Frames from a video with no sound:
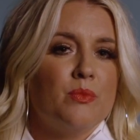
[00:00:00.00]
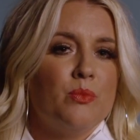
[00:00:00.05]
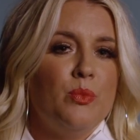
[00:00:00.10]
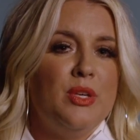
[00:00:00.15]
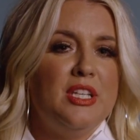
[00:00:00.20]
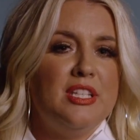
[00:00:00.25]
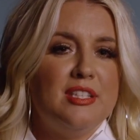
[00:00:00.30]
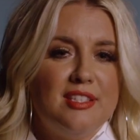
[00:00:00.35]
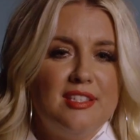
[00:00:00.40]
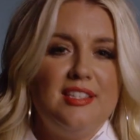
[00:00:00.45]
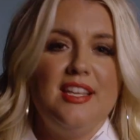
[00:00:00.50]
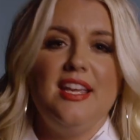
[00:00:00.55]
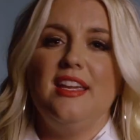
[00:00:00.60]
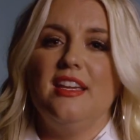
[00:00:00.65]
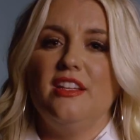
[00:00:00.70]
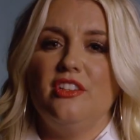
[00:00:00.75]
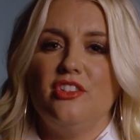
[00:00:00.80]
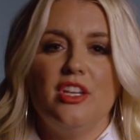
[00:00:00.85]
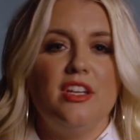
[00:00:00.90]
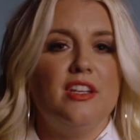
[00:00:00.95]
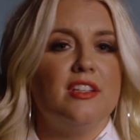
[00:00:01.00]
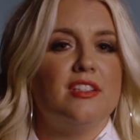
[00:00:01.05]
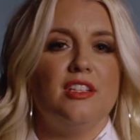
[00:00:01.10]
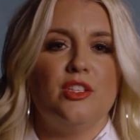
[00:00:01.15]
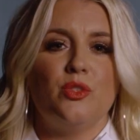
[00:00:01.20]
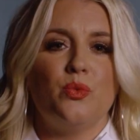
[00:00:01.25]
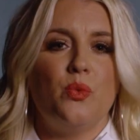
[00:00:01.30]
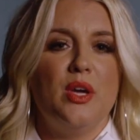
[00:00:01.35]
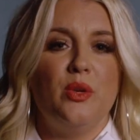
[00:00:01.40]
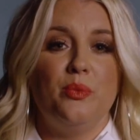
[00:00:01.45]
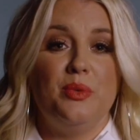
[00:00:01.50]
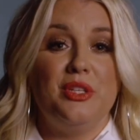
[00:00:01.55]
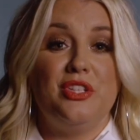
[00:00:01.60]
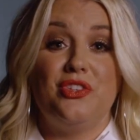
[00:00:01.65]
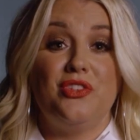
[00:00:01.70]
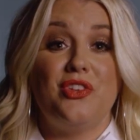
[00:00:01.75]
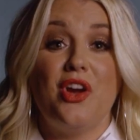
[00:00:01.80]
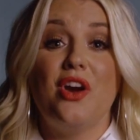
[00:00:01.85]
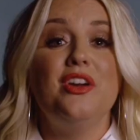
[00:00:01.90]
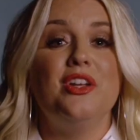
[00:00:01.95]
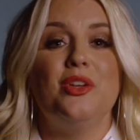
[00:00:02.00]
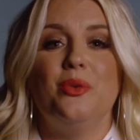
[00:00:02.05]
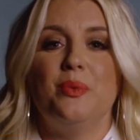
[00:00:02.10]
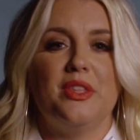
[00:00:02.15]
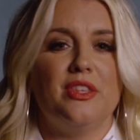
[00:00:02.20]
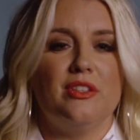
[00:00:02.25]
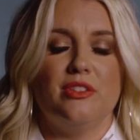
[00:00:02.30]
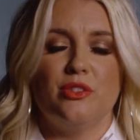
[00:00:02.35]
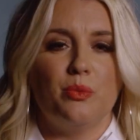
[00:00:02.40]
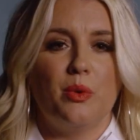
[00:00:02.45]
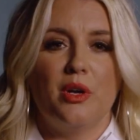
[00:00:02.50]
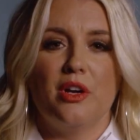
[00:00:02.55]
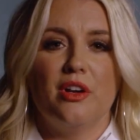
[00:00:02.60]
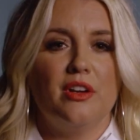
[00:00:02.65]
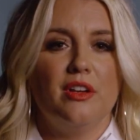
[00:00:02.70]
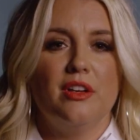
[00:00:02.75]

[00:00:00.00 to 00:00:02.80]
We see in Genesis 1, we started with his word.